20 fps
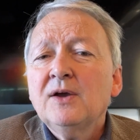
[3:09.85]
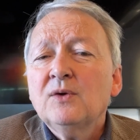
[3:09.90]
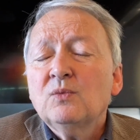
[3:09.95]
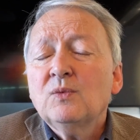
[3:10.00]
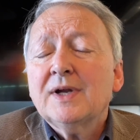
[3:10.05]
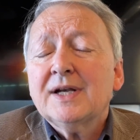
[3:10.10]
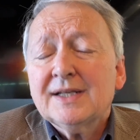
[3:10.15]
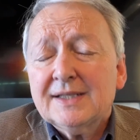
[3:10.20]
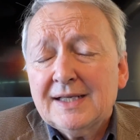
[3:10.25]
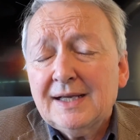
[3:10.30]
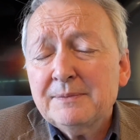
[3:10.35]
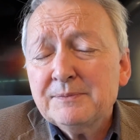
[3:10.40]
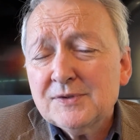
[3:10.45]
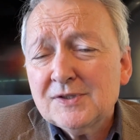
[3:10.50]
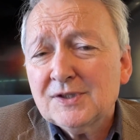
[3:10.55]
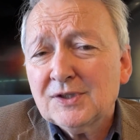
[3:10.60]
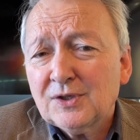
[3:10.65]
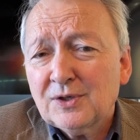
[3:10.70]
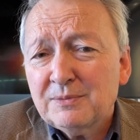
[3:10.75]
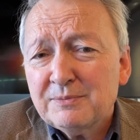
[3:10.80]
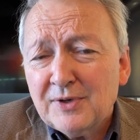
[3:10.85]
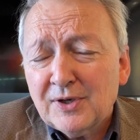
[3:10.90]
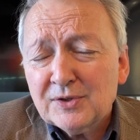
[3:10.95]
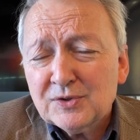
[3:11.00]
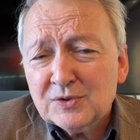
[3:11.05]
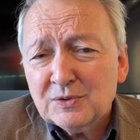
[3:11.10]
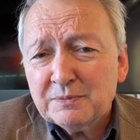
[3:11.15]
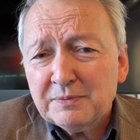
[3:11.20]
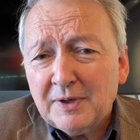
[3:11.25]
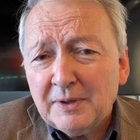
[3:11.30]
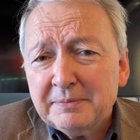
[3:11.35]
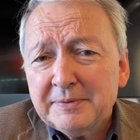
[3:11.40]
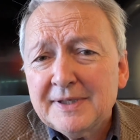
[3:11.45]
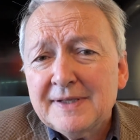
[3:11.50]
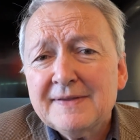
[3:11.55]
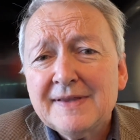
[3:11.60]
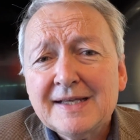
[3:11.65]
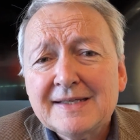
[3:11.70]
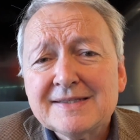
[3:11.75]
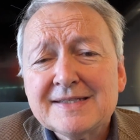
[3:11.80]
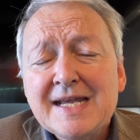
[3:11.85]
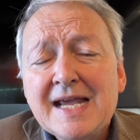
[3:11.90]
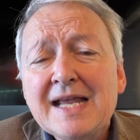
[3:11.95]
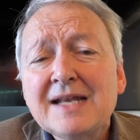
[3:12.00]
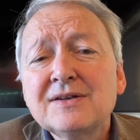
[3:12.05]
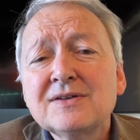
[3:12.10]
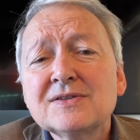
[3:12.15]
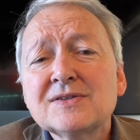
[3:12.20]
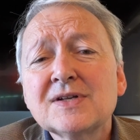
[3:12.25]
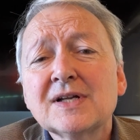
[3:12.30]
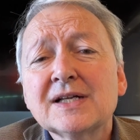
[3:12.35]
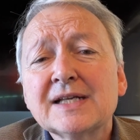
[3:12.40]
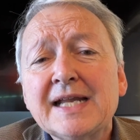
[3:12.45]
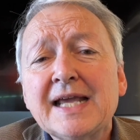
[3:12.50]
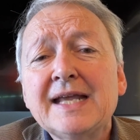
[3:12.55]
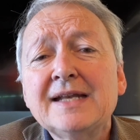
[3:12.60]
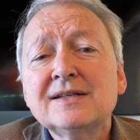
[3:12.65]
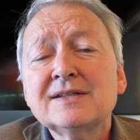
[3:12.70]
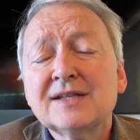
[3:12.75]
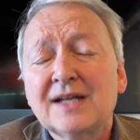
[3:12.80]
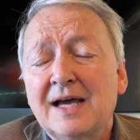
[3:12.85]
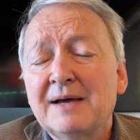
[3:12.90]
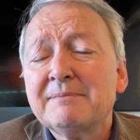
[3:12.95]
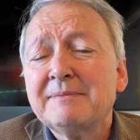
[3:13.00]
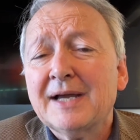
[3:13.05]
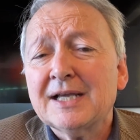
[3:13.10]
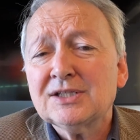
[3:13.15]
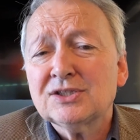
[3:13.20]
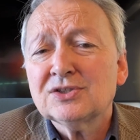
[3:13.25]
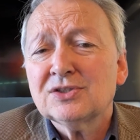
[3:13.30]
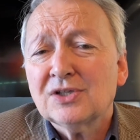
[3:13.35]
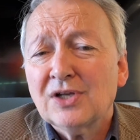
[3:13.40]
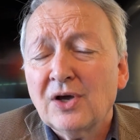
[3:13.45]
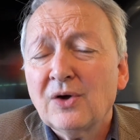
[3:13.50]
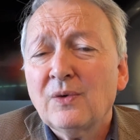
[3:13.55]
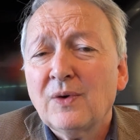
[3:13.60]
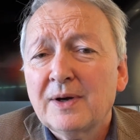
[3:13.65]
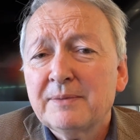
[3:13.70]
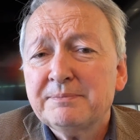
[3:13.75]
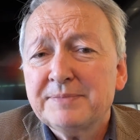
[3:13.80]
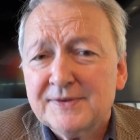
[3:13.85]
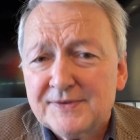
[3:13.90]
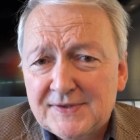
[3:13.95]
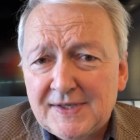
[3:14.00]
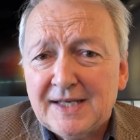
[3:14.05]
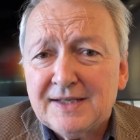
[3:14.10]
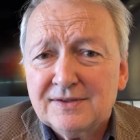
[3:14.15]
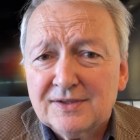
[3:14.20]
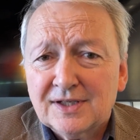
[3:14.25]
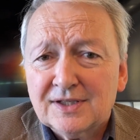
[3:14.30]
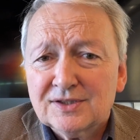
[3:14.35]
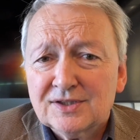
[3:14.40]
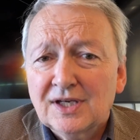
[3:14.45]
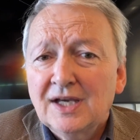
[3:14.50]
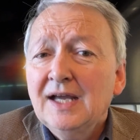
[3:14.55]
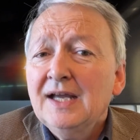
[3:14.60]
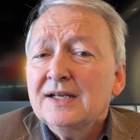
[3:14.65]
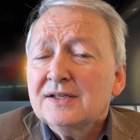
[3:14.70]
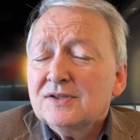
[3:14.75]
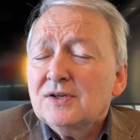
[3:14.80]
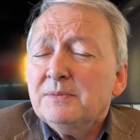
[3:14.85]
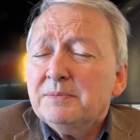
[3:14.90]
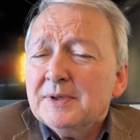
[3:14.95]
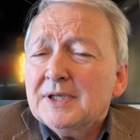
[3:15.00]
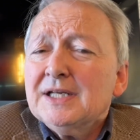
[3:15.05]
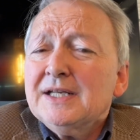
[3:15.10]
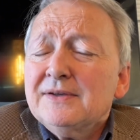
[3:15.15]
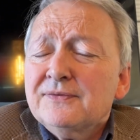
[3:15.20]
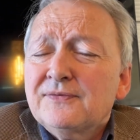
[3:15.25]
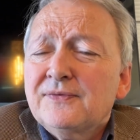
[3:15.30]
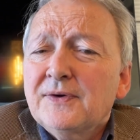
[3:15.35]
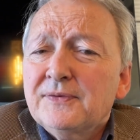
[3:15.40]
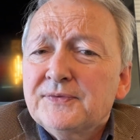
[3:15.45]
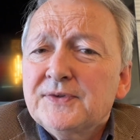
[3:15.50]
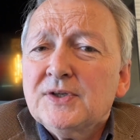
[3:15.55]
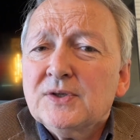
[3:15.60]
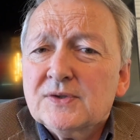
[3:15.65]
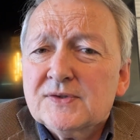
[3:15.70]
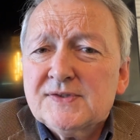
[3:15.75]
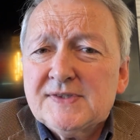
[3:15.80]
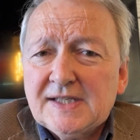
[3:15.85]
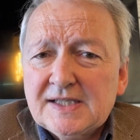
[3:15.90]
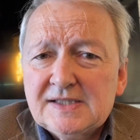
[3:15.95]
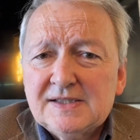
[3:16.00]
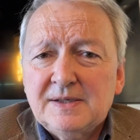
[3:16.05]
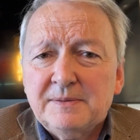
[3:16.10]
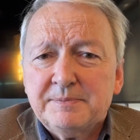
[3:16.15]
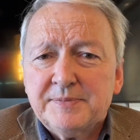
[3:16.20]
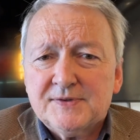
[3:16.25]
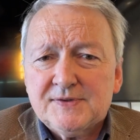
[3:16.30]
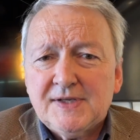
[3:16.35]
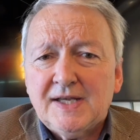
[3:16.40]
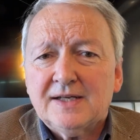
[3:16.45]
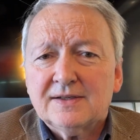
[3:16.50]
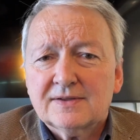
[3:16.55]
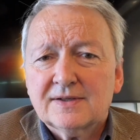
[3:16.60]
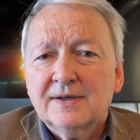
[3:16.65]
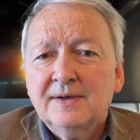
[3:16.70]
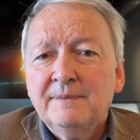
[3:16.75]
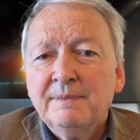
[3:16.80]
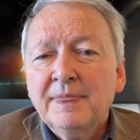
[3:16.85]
when it comes to commercial property, they tend to lend a much lower percentage, typically 50 or 60%.